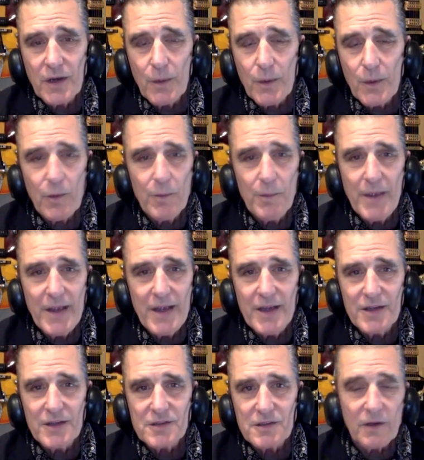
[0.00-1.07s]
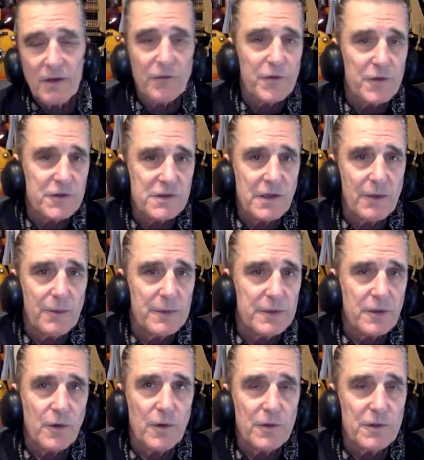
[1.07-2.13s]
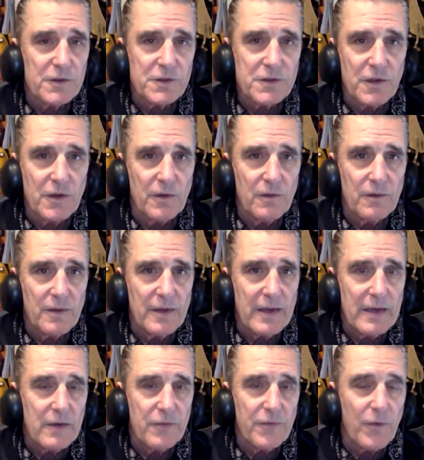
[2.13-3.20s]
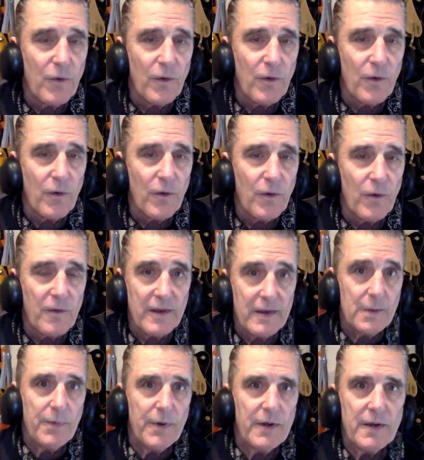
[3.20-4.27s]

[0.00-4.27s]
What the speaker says: We were amazed, the first time we went to Cornerstone in '84 that anybody